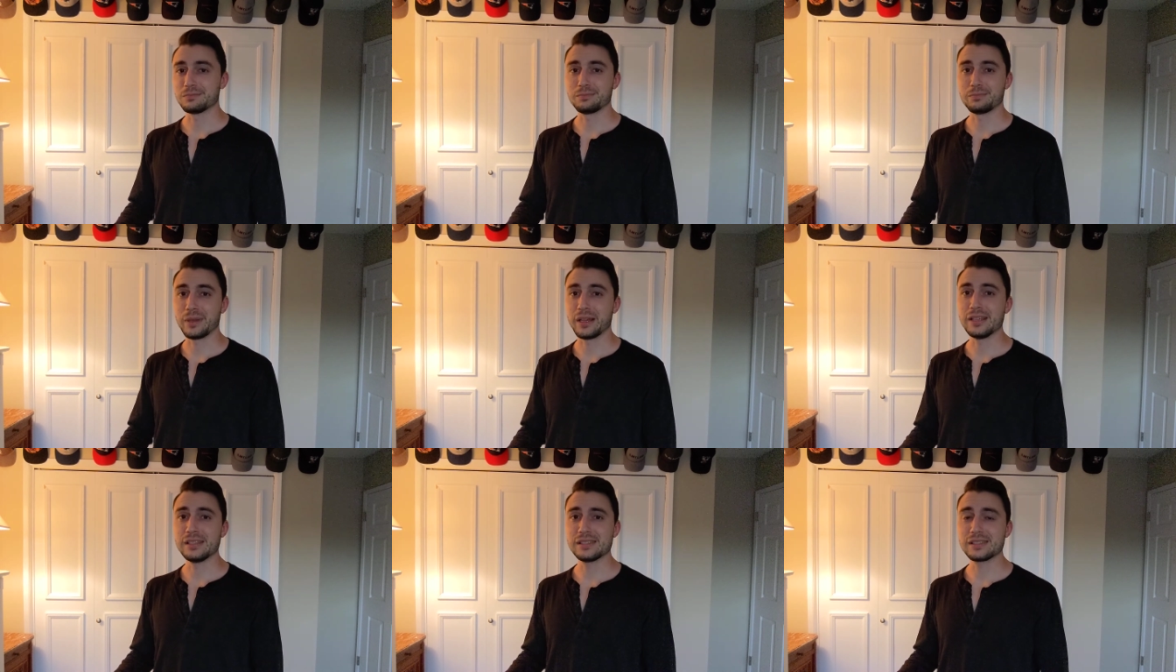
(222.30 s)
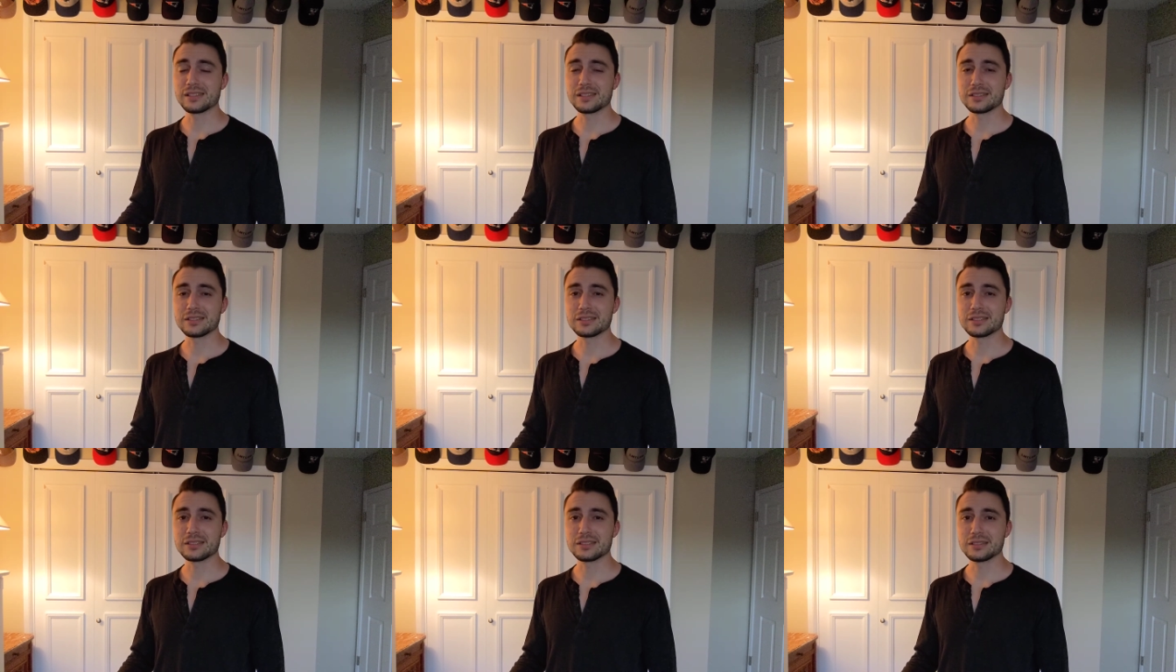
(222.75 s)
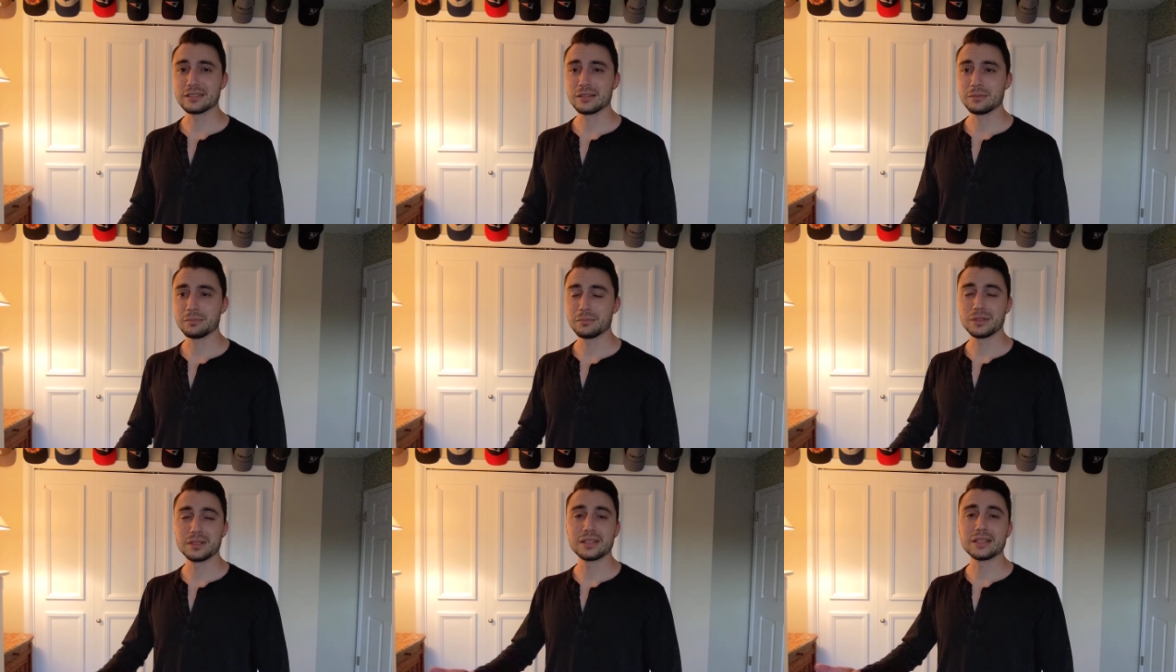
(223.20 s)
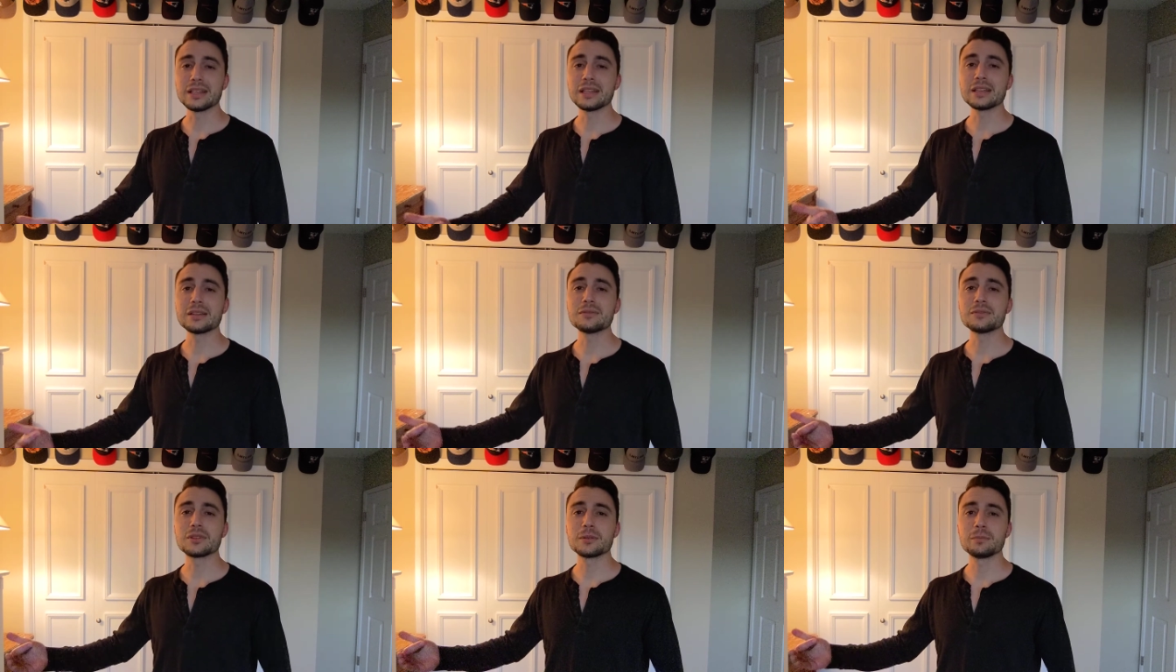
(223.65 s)
basically
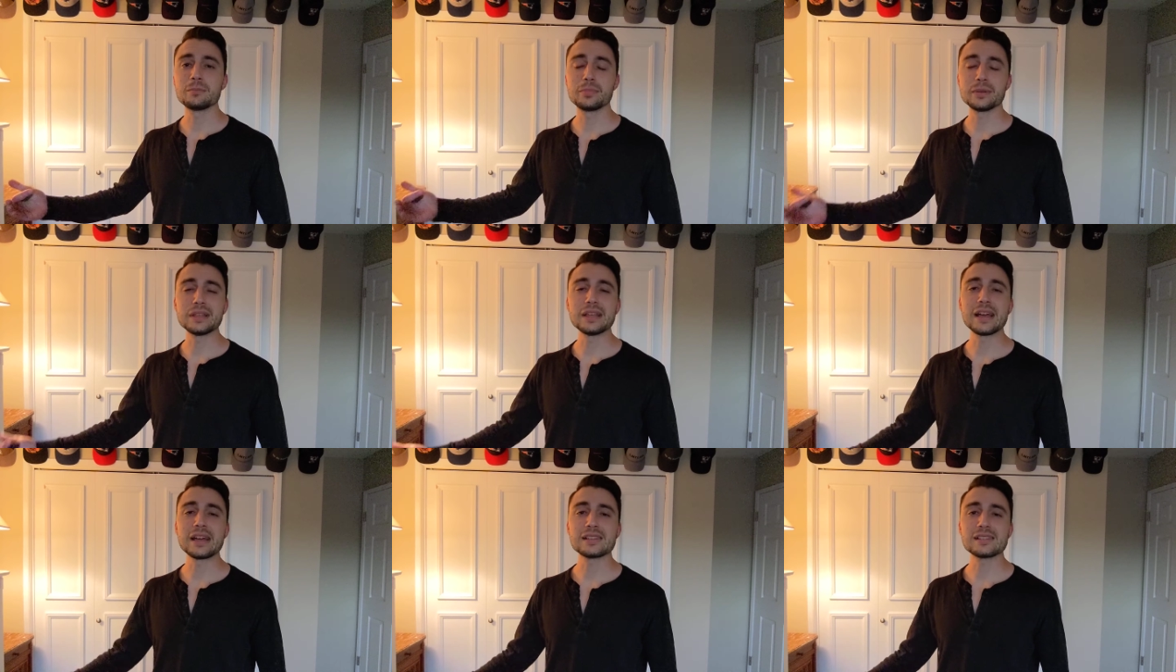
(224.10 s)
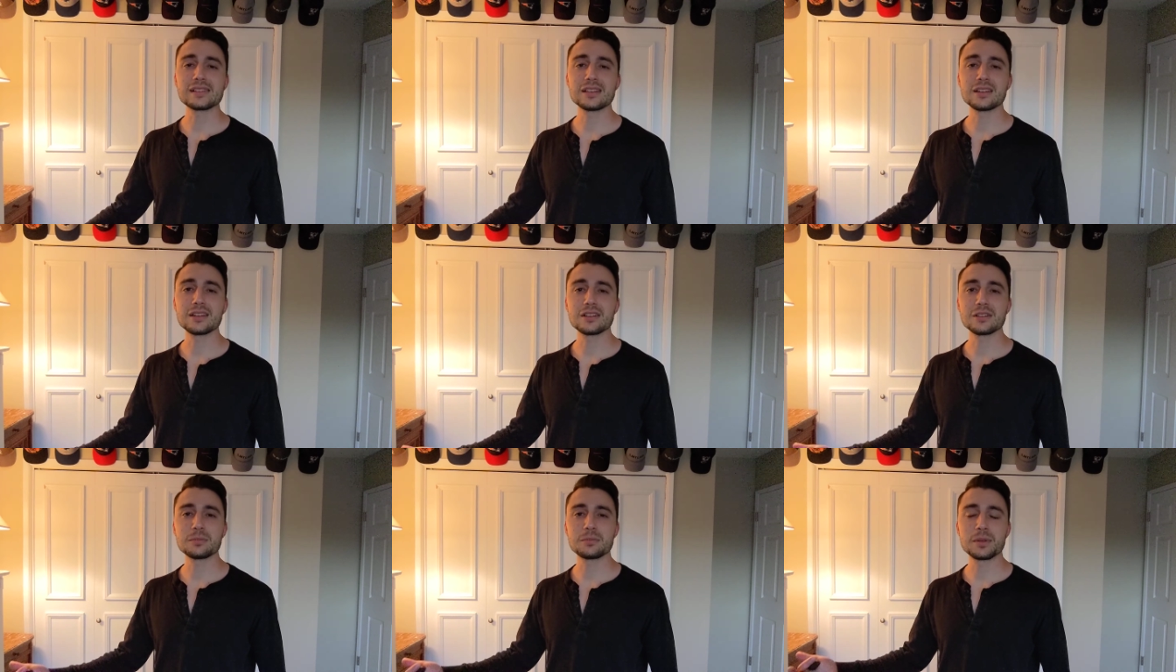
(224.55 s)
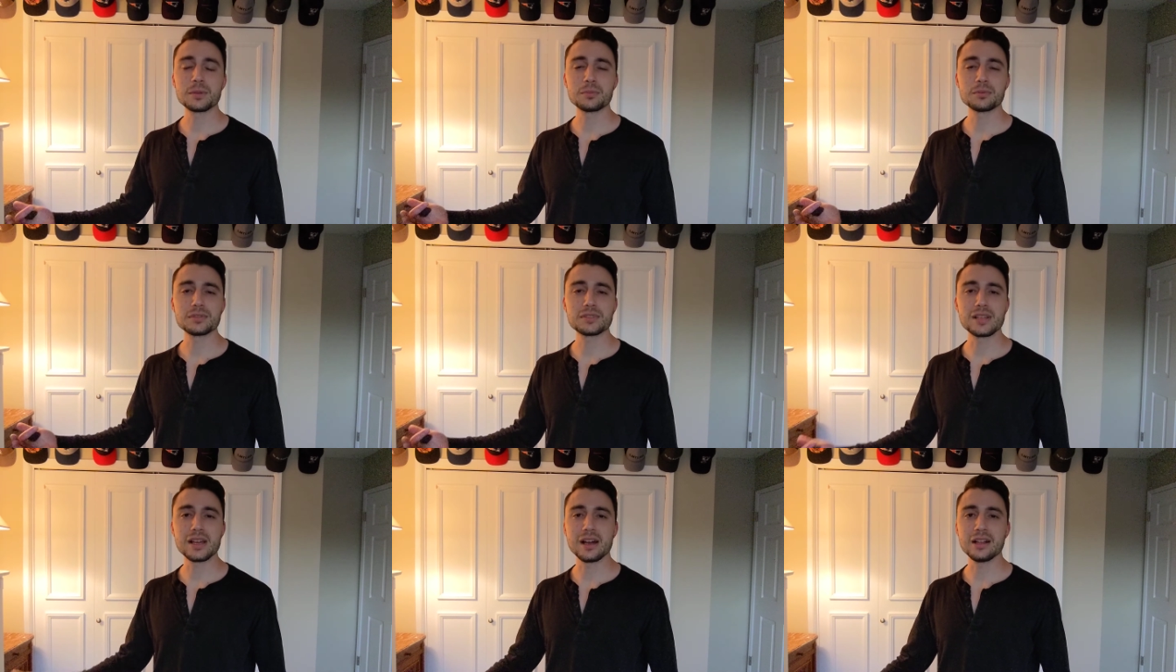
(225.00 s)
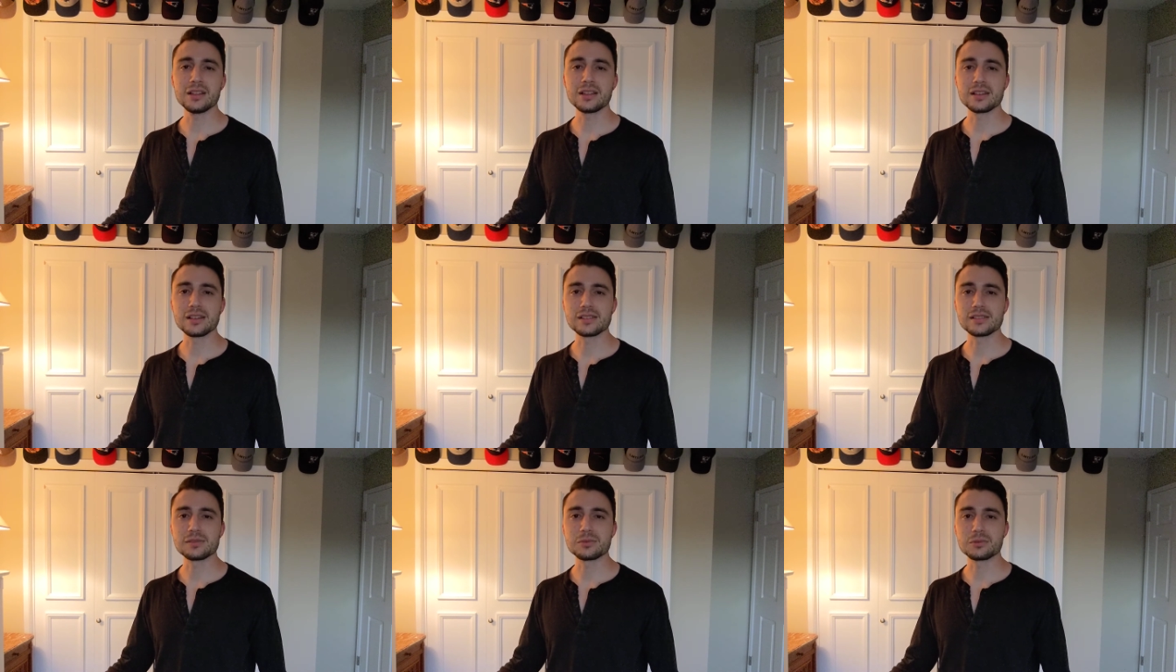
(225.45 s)
believe the BS that other people tell
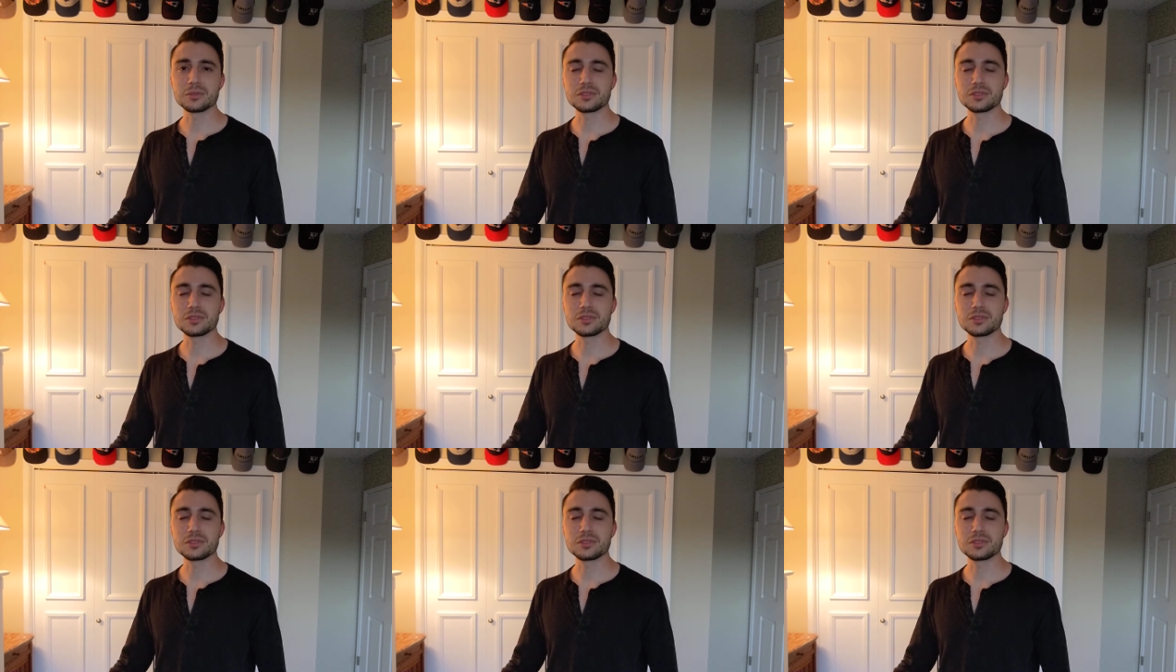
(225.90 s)
us.